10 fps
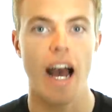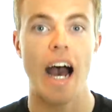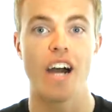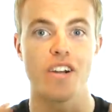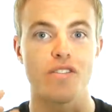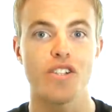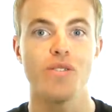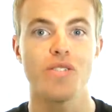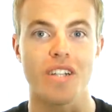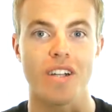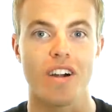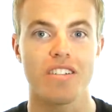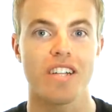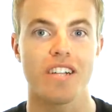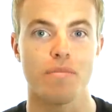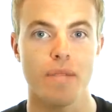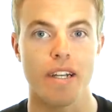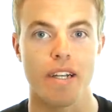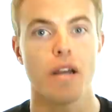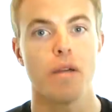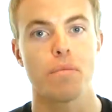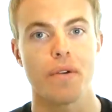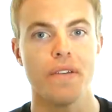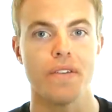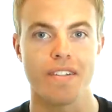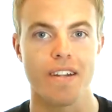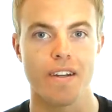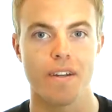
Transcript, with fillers: out of choosing our state of being previously.